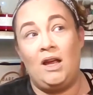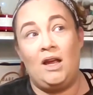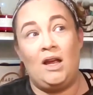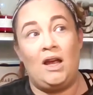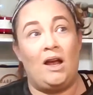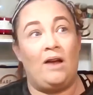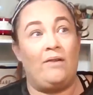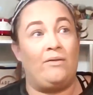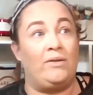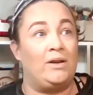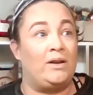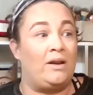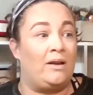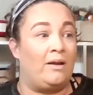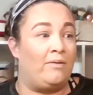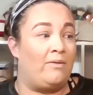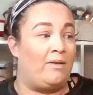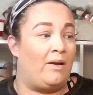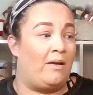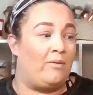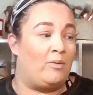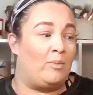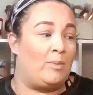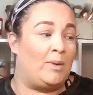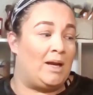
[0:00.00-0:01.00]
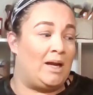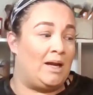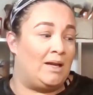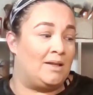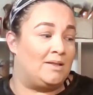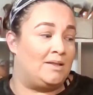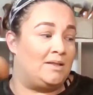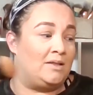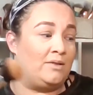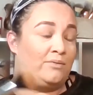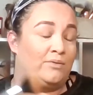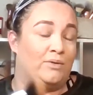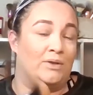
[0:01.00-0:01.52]
Everybody has
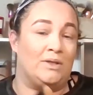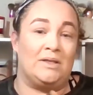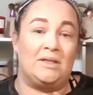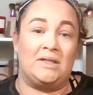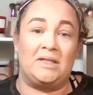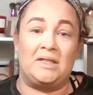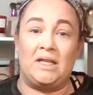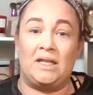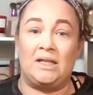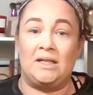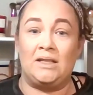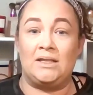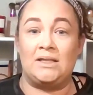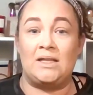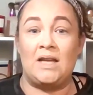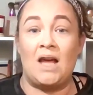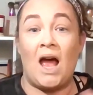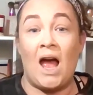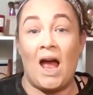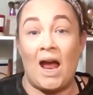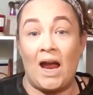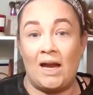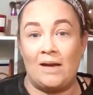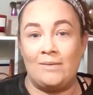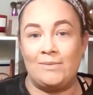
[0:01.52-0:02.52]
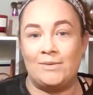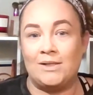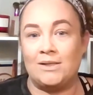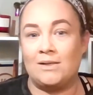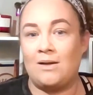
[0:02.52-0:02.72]
different skin types,